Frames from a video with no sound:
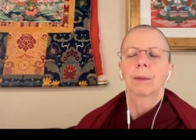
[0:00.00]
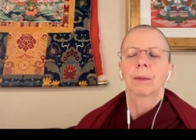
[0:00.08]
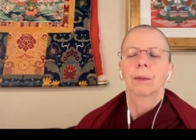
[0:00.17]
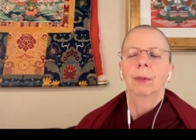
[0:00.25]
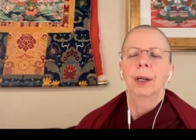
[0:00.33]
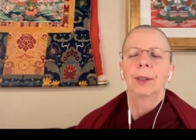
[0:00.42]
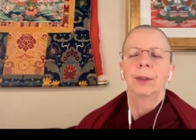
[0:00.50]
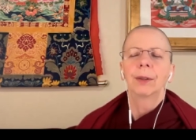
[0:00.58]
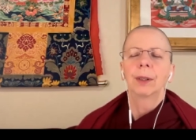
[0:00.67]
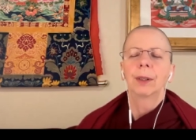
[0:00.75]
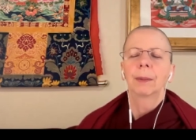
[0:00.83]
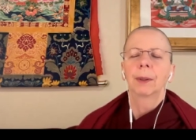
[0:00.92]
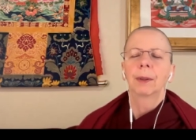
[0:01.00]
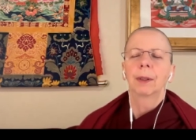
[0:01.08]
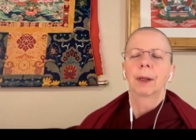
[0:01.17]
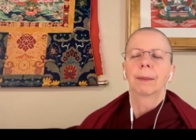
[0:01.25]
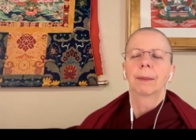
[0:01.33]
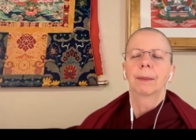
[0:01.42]
raise your sits
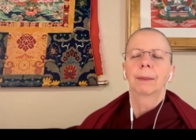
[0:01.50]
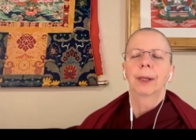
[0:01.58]
bones up